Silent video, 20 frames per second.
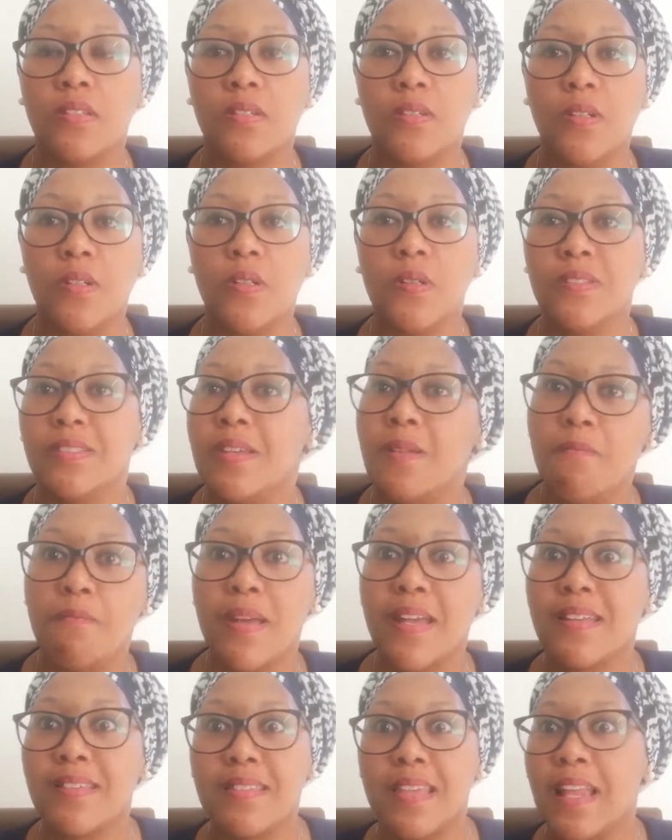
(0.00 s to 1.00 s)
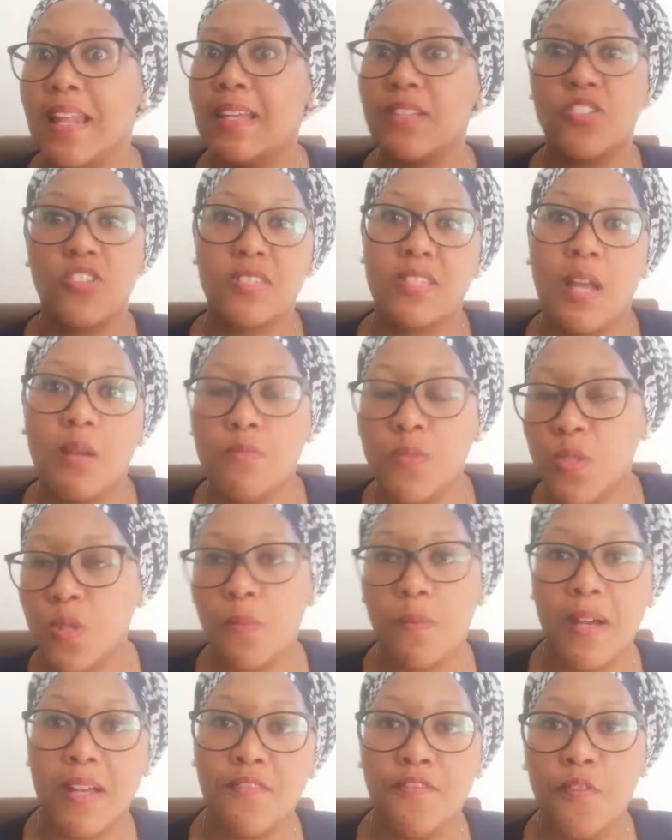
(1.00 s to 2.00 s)
You know, Team Begazela just comes to
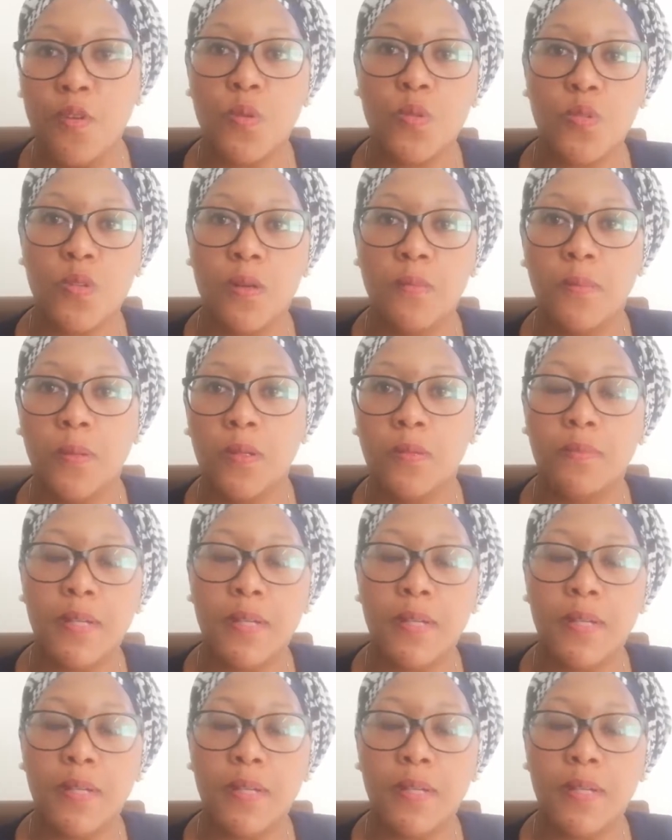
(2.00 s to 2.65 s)
mind, for example.